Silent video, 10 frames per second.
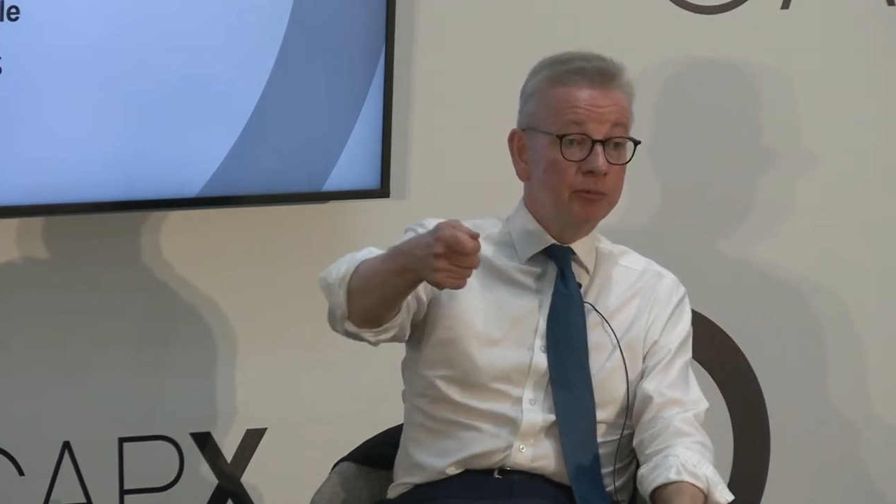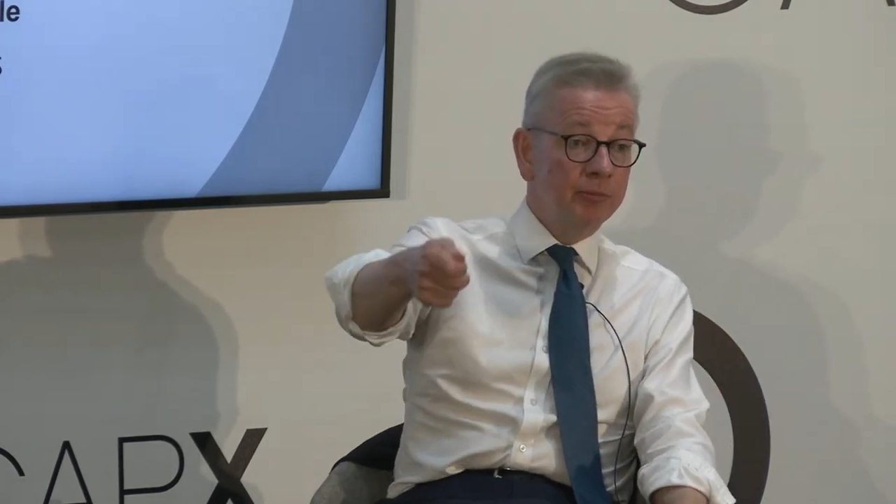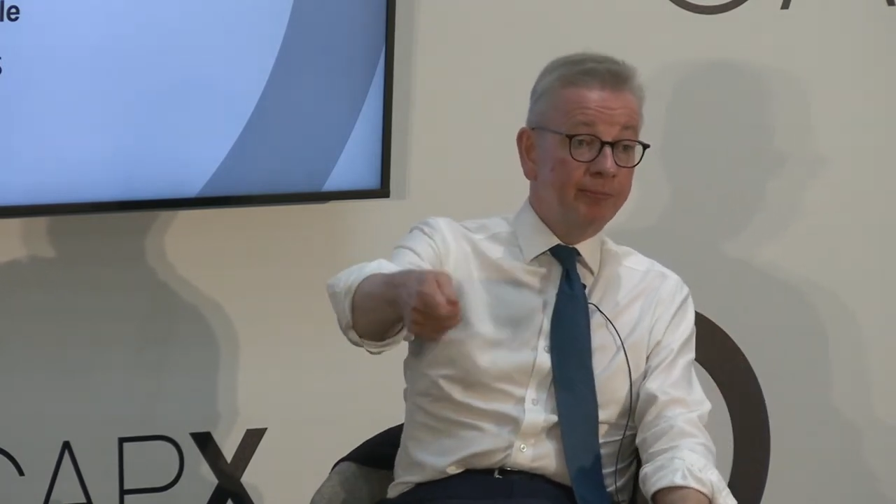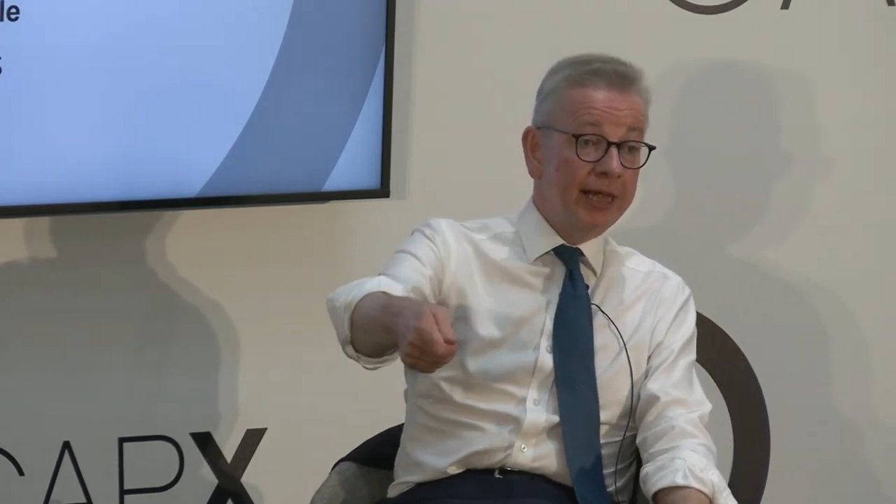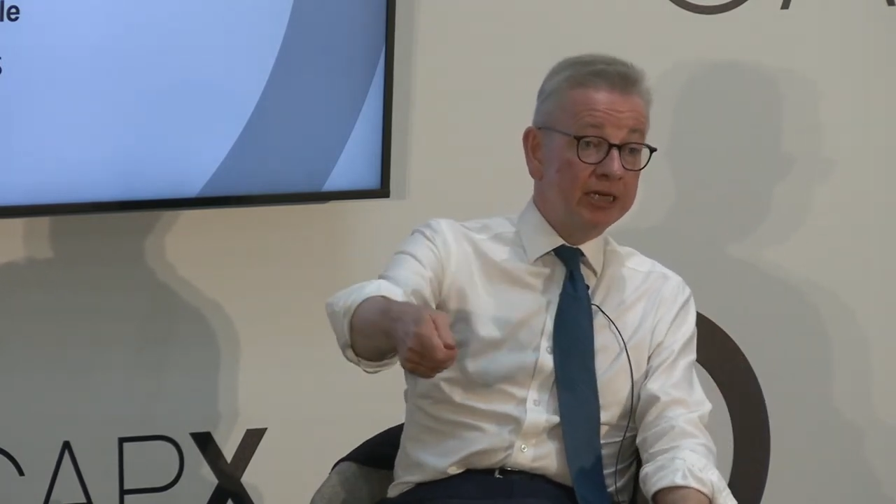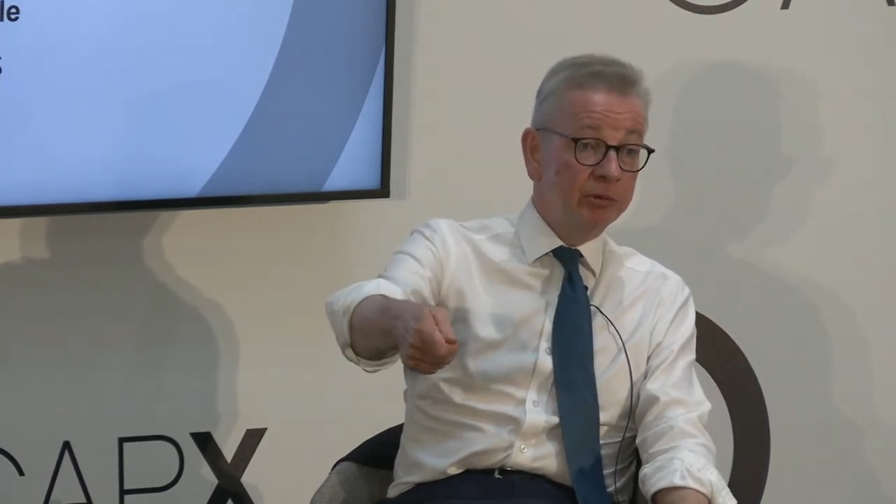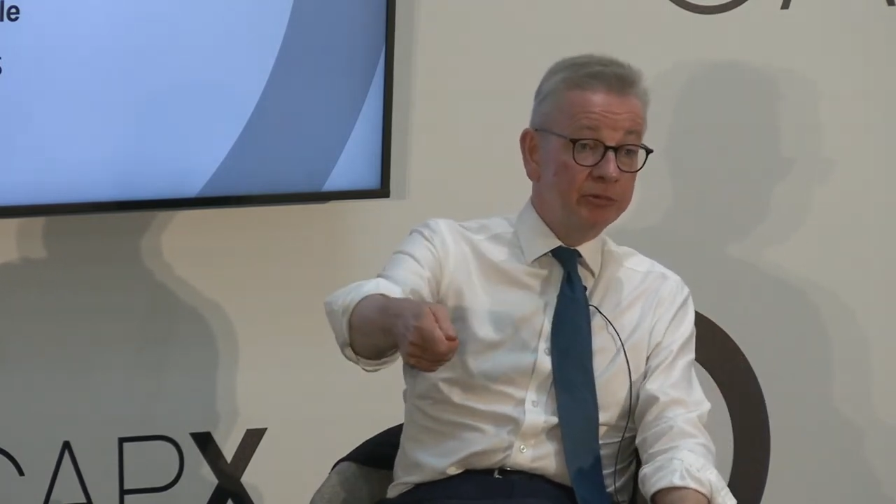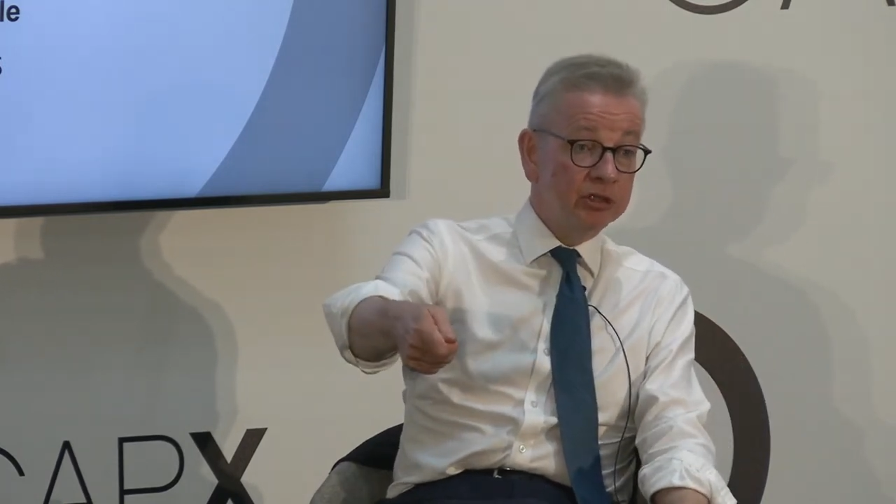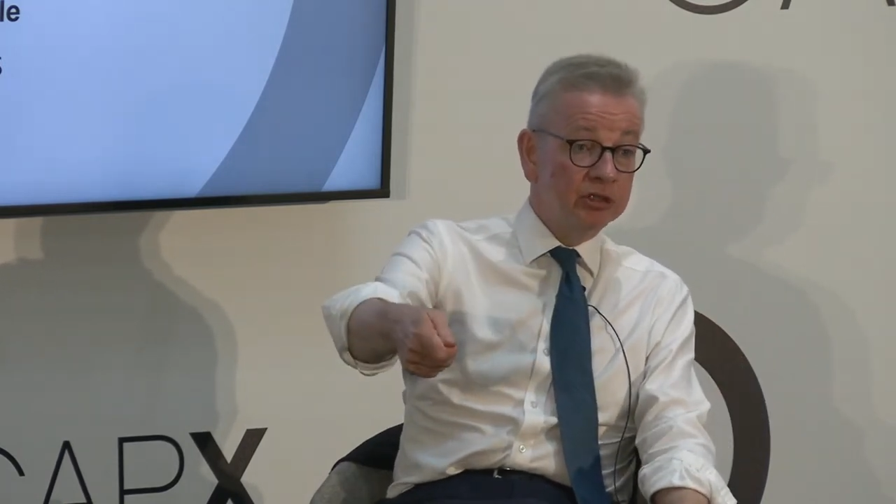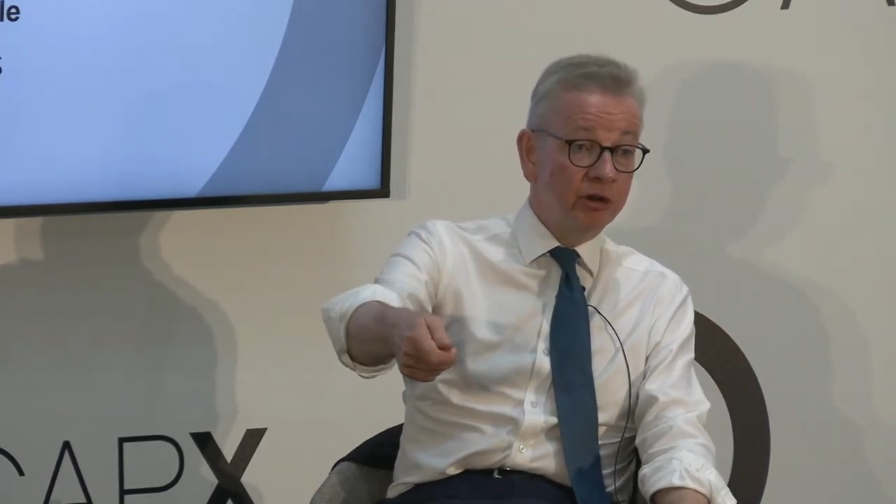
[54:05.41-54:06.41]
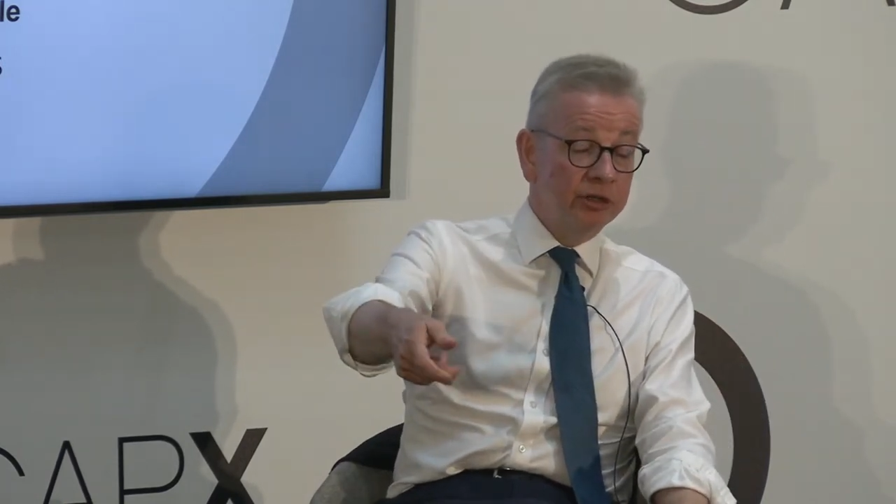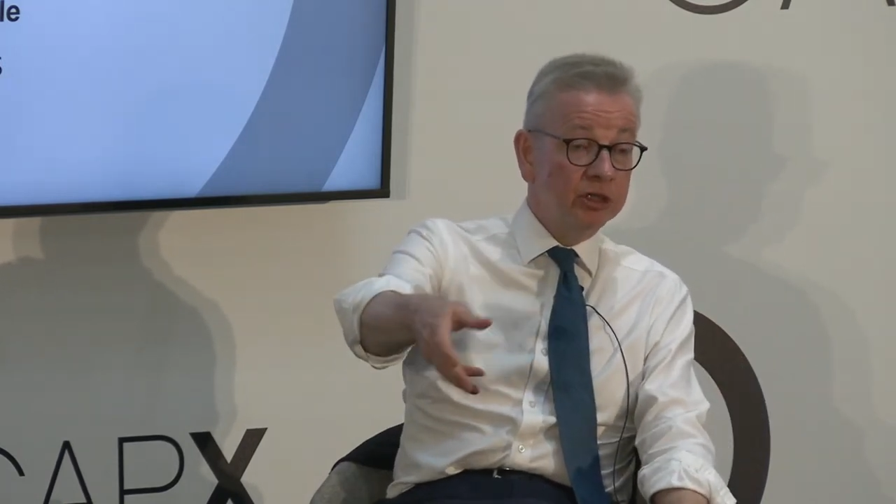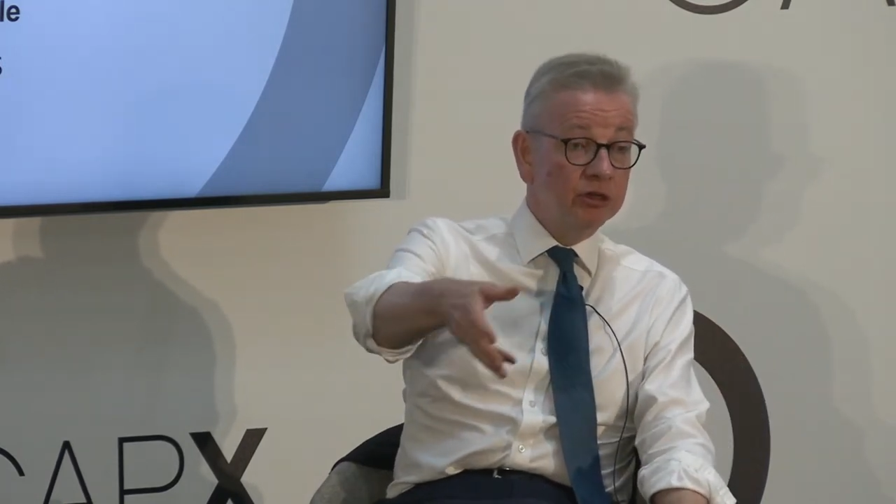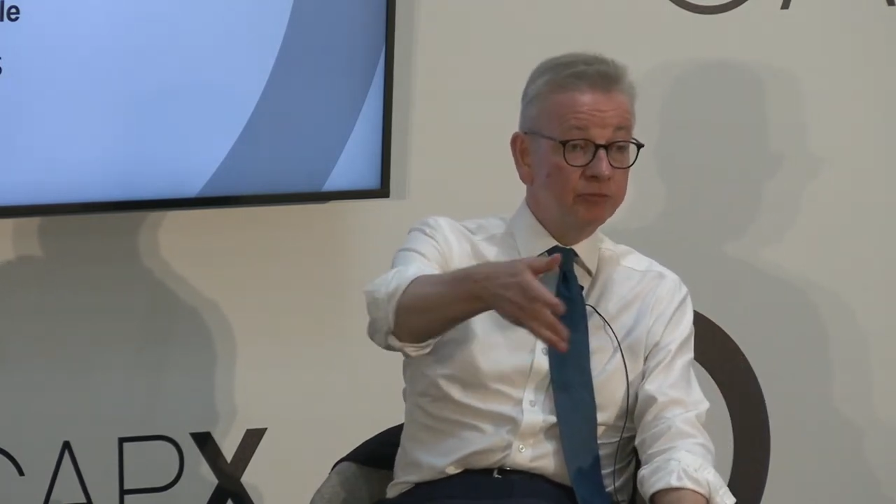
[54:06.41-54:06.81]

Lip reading: planning permission is granted goes